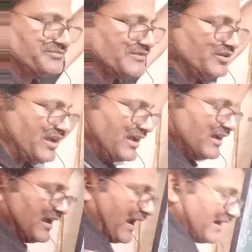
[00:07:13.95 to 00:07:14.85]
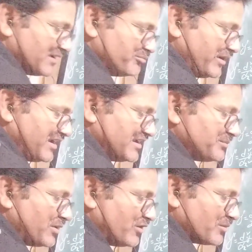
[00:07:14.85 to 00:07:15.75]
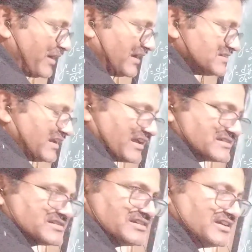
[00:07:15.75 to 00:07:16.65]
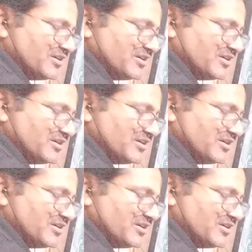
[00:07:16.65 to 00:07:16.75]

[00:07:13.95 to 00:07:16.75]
Okay. And b e power minus nx.